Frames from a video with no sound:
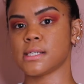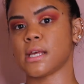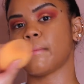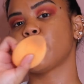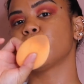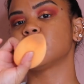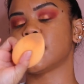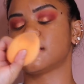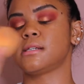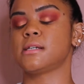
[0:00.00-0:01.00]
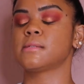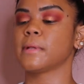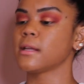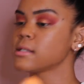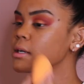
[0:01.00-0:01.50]
Taking my Real Techniques
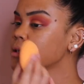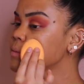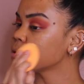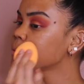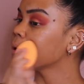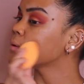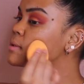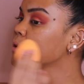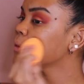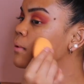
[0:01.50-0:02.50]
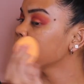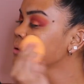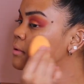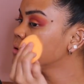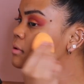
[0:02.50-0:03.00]
blender, I'm just going to pounce it
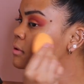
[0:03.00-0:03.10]
through.